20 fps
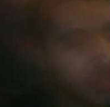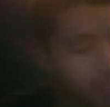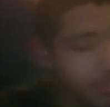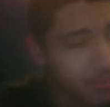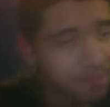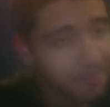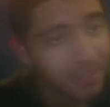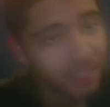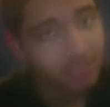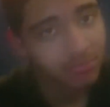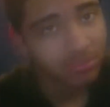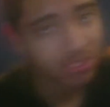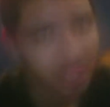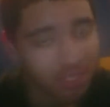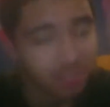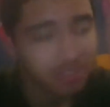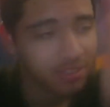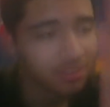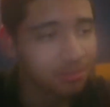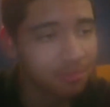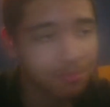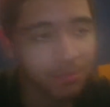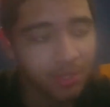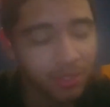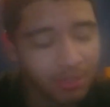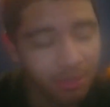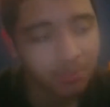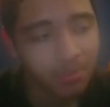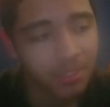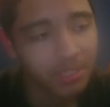I didn't finish watching it on the
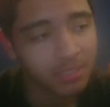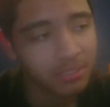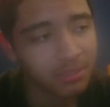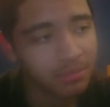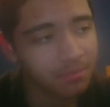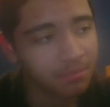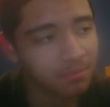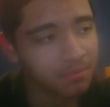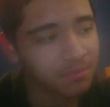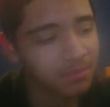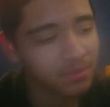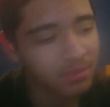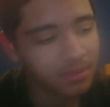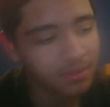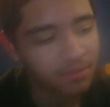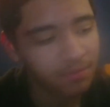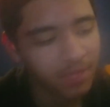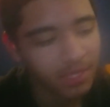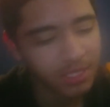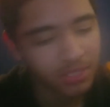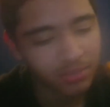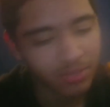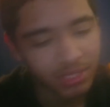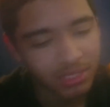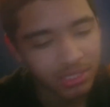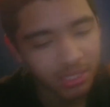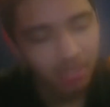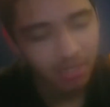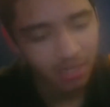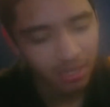computer because I finished
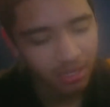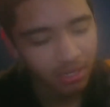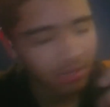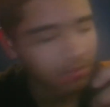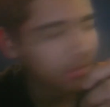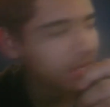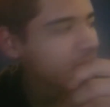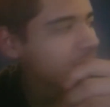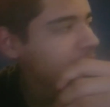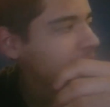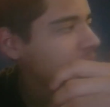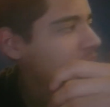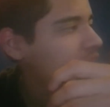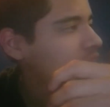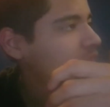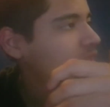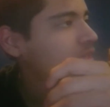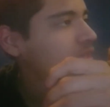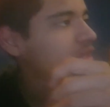watching it on my iPad.